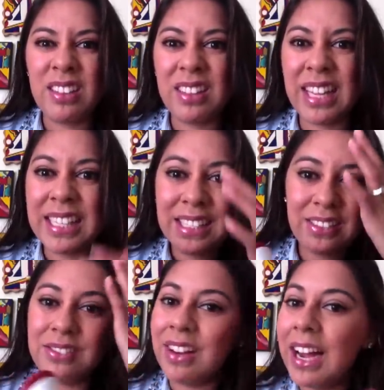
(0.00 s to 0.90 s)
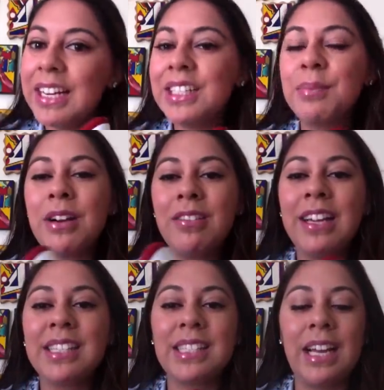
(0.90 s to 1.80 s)
less defined on my
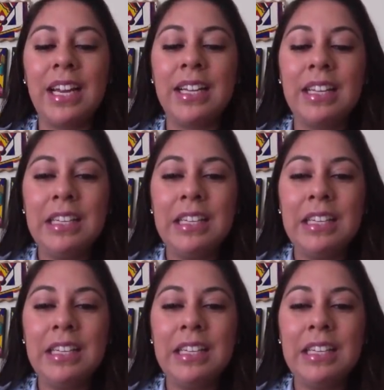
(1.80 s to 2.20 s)
right side.